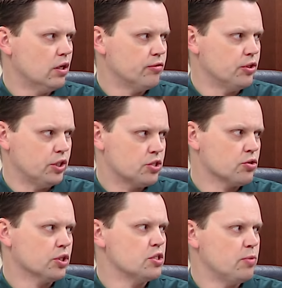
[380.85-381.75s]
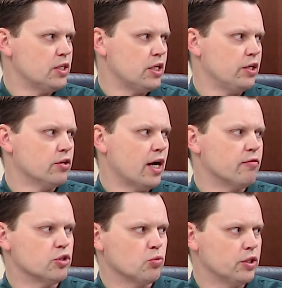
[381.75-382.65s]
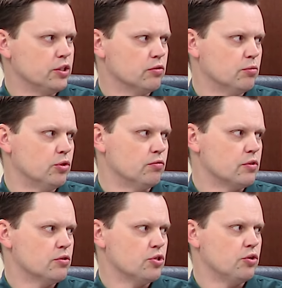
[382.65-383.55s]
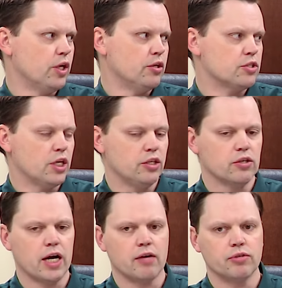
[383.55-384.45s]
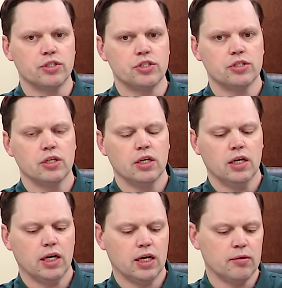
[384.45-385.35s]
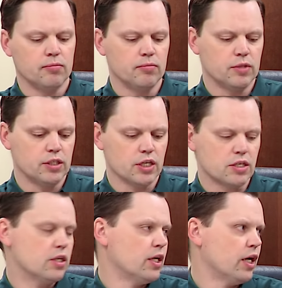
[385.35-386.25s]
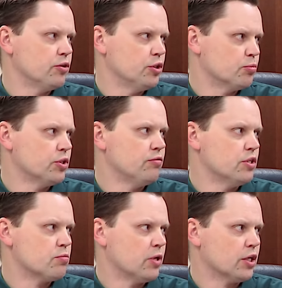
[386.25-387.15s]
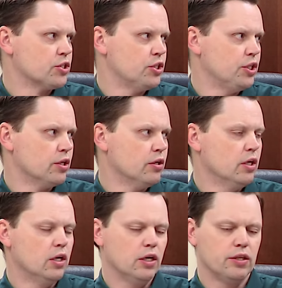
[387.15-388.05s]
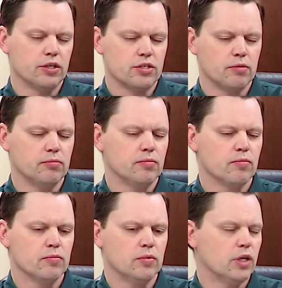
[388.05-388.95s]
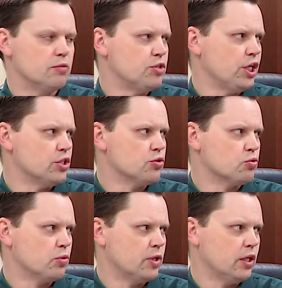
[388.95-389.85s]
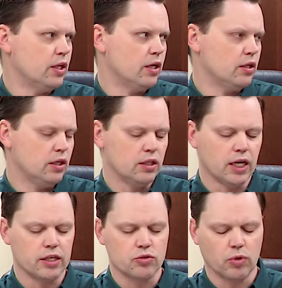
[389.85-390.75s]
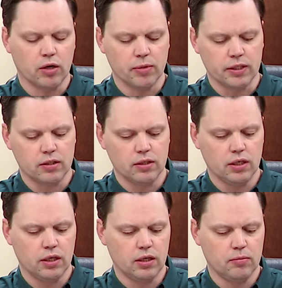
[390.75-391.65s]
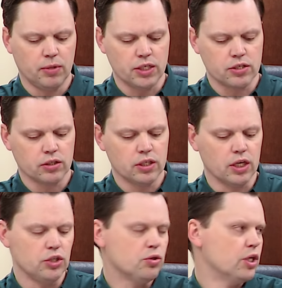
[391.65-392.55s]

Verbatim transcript: Your, historically, it's been a ten year average, one year removed. So you get your ten year average um, that doesn't account your previous production year. There's some uh, changes within that in that as well, but basically then you